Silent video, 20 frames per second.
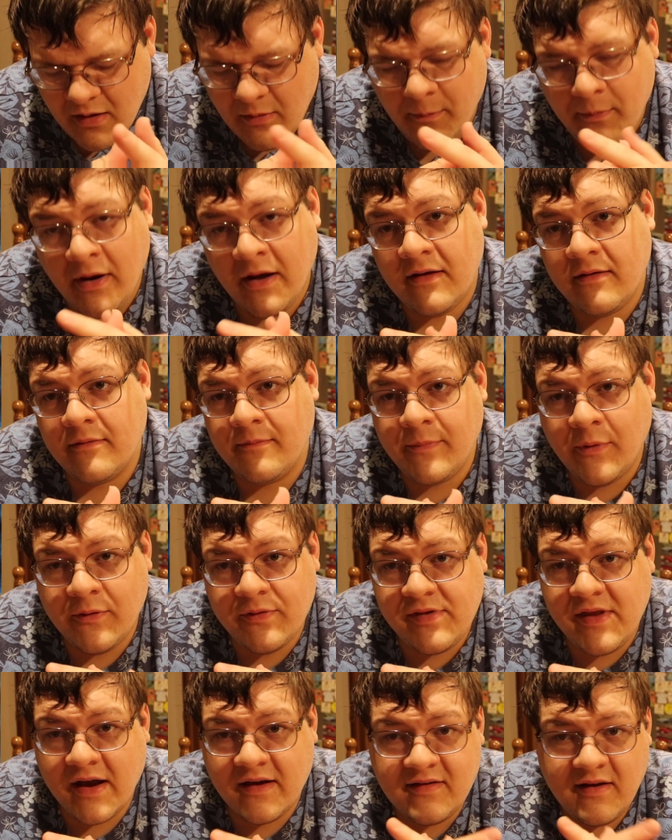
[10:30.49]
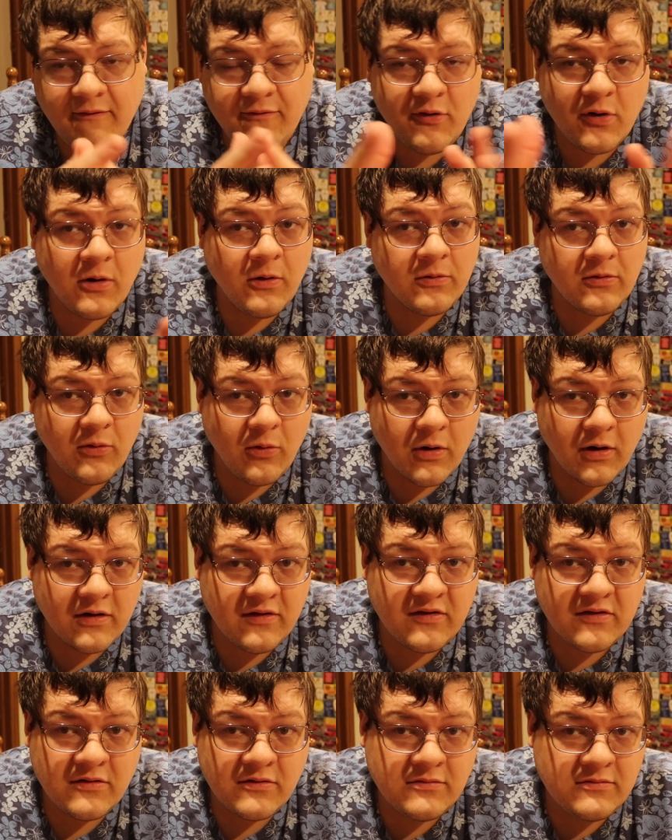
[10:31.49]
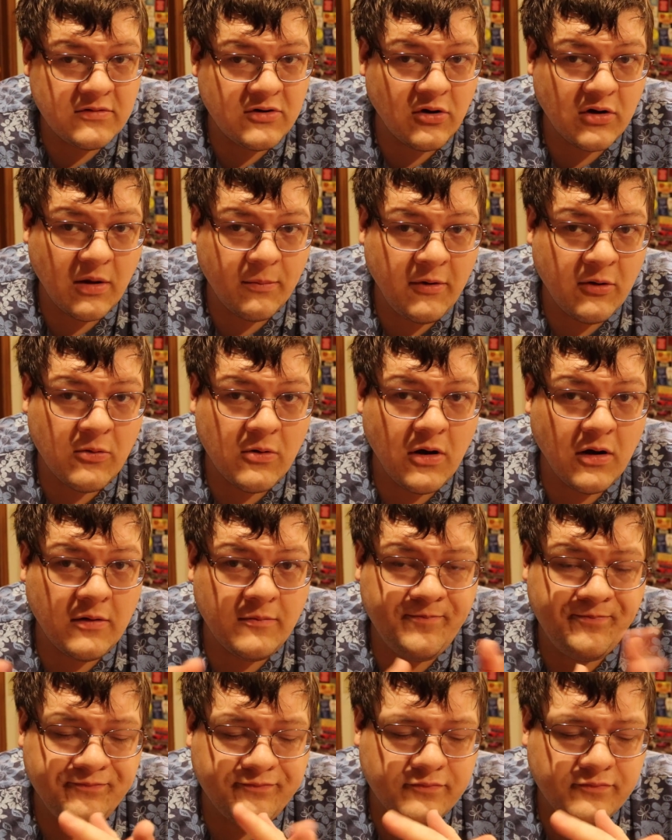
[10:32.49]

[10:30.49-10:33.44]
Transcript: But both decks have their own quirks, don't get me wrong.